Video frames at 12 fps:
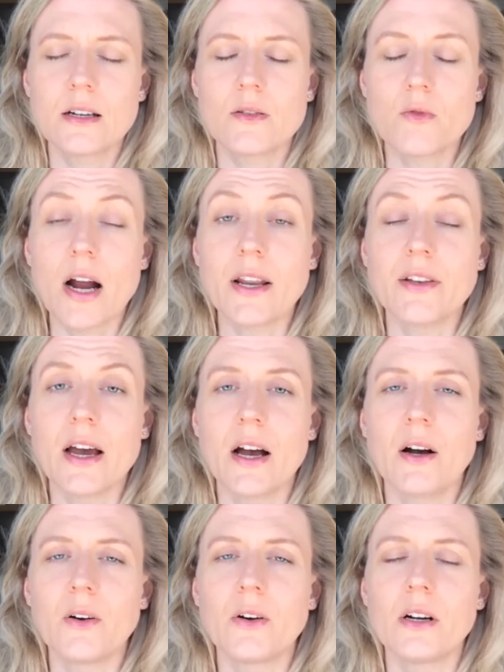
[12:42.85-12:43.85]
right
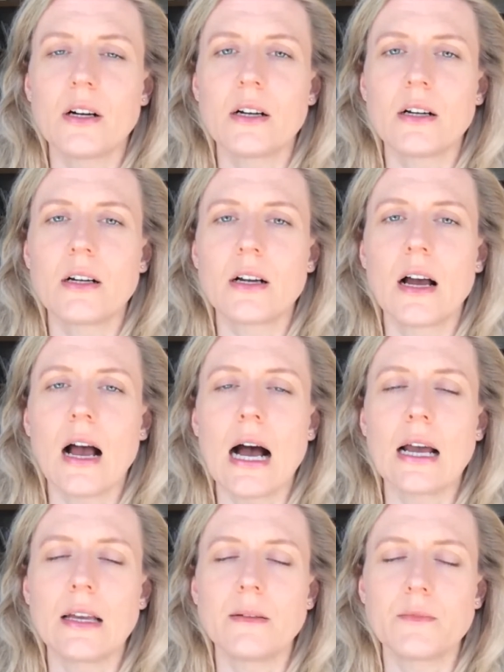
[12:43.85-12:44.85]
now
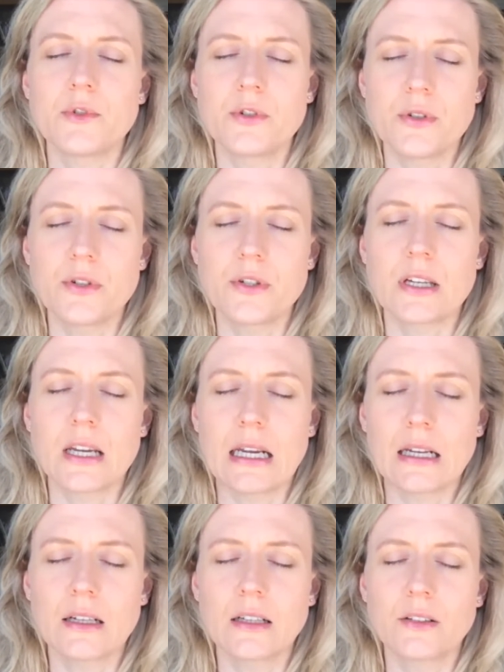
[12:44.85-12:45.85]
I am choosing
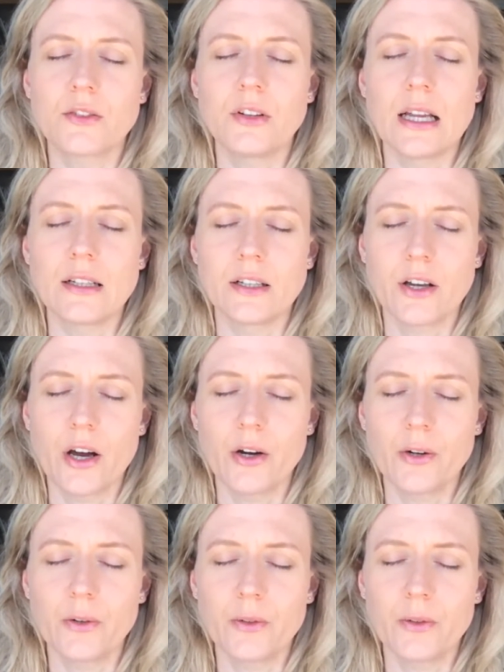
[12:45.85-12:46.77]
to let it go.